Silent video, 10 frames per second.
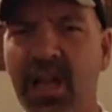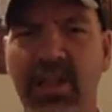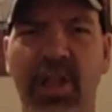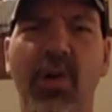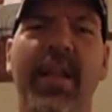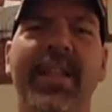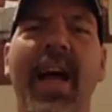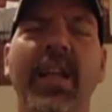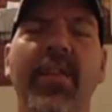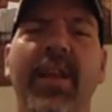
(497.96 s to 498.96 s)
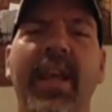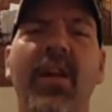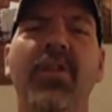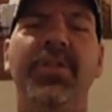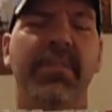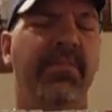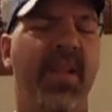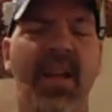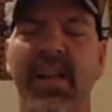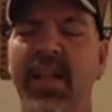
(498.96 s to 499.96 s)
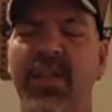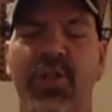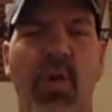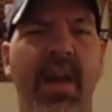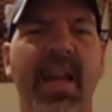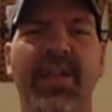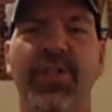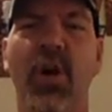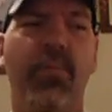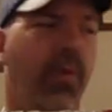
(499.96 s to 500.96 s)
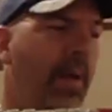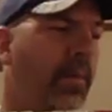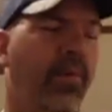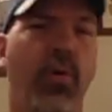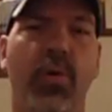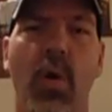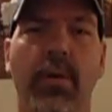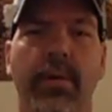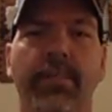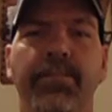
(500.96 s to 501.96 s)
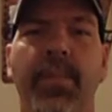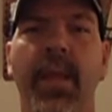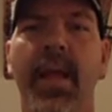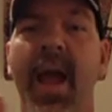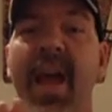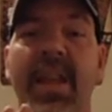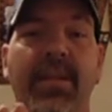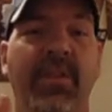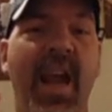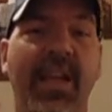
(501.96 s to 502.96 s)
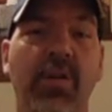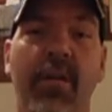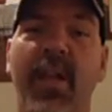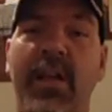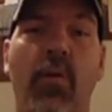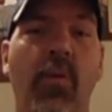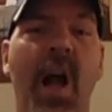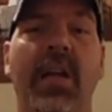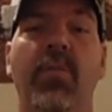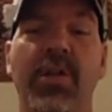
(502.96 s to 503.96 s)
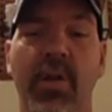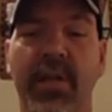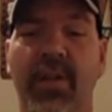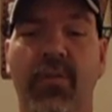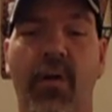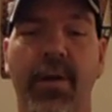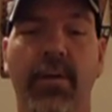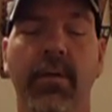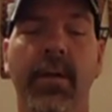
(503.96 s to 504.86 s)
loaded down to the gills, train has no problem pulling all of them. And it takes off like a rocket when you hit the throttle.